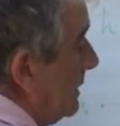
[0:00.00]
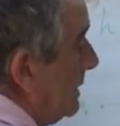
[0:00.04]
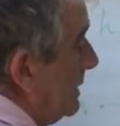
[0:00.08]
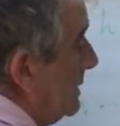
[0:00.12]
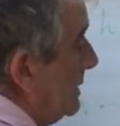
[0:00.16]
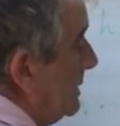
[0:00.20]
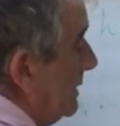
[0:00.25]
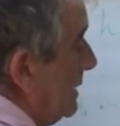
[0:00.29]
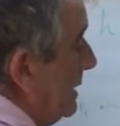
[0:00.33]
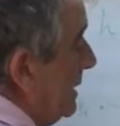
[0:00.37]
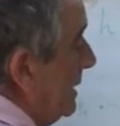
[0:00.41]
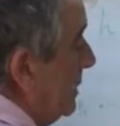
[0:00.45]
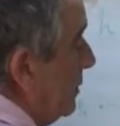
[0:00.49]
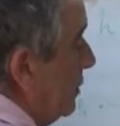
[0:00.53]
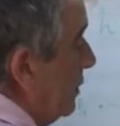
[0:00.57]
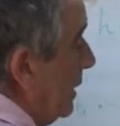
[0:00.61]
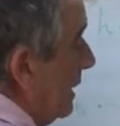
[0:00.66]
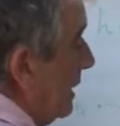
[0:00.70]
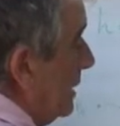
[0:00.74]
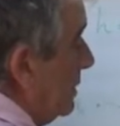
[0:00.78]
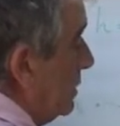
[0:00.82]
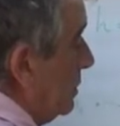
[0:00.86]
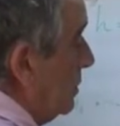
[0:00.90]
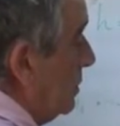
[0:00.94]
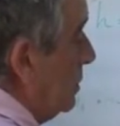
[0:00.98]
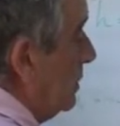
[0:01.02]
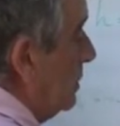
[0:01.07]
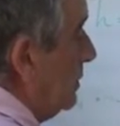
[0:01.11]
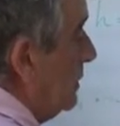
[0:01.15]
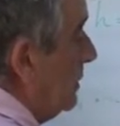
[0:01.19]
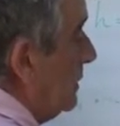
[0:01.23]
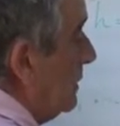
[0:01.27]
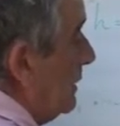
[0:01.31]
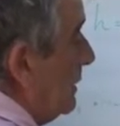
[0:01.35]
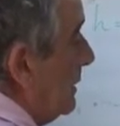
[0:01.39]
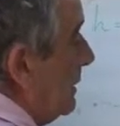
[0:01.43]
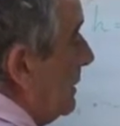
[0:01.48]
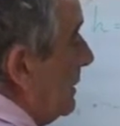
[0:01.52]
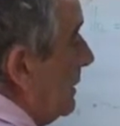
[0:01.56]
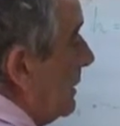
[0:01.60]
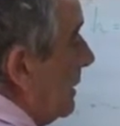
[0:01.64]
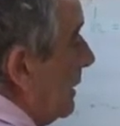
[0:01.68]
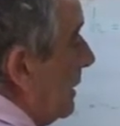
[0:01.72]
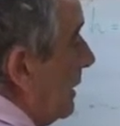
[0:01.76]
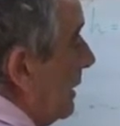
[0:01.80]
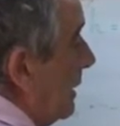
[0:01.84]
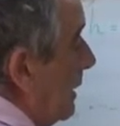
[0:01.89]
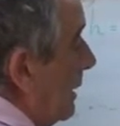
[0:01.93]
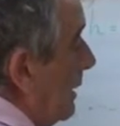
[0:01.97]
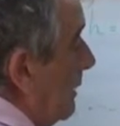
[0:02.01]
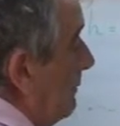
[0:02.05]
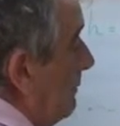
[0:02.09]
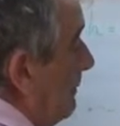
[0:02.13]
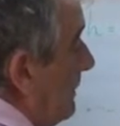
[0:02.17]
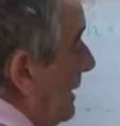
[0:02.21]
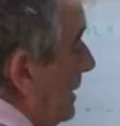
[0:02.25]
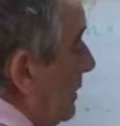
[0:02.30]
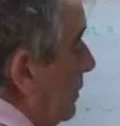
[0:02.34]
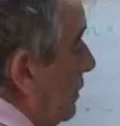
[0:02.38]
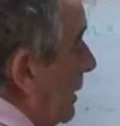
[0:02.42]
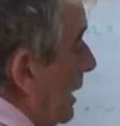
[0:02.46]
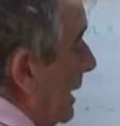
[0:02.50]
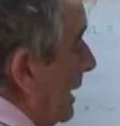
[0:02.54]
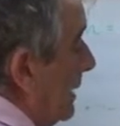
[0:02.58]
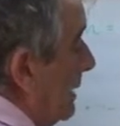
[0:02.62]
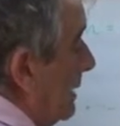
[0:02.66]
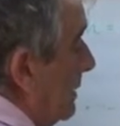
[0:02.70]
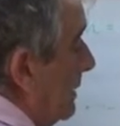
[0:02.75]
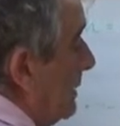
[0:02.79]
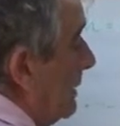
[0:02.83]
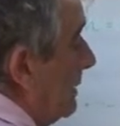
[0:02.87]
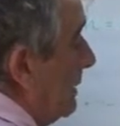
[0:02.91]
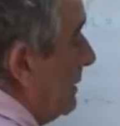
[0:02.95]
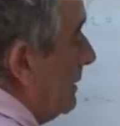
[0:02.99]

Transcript: is equal to uh, P1